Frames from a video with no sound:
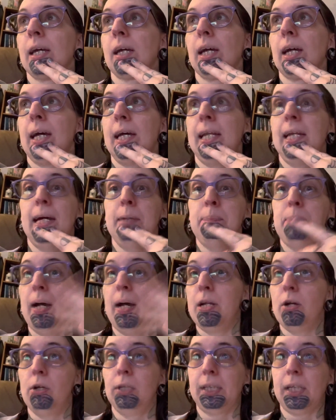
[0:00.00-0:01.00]
and
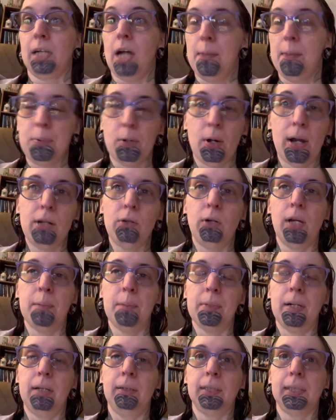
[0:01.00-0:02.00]
I noticed a copyright
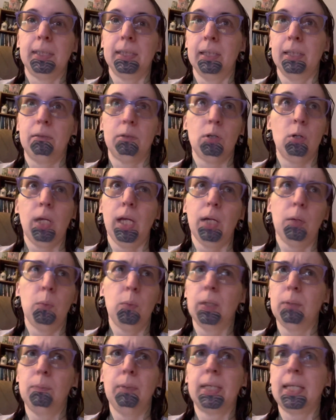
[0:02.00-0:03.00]
claim, and I was like, okay,
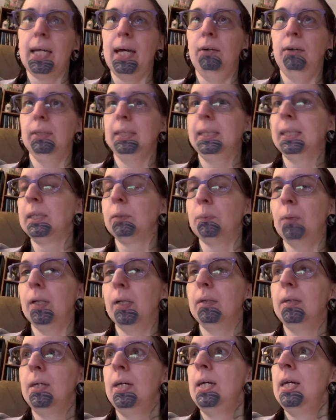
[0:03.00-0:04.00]
what the hell is this
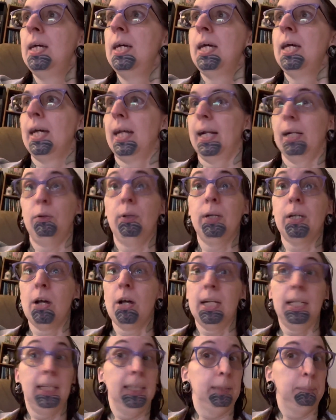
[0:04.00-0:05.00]
one? And I click
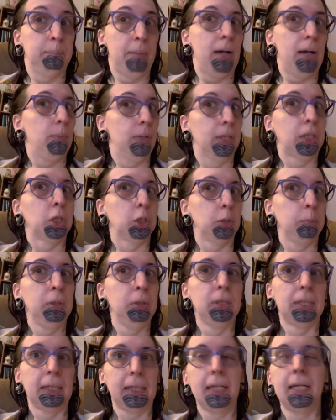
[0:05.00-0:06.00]
on it, and it's my original
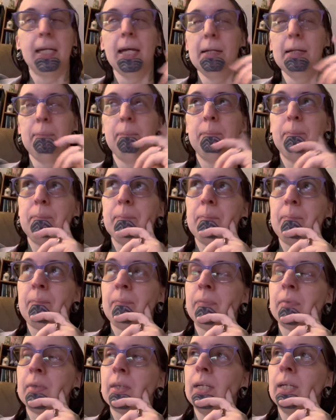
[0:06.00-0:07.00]
music again.
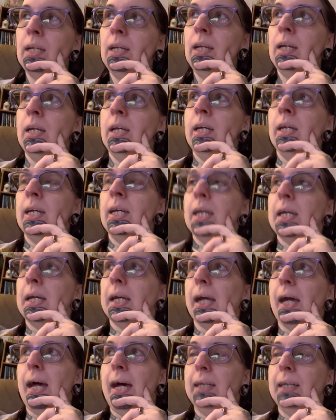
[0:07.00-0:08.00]

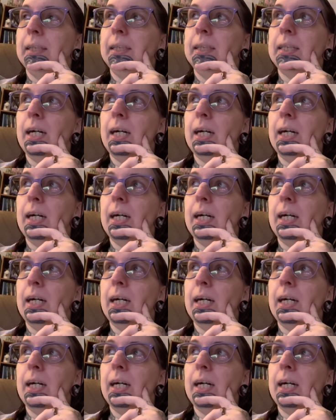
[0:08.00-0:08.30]
And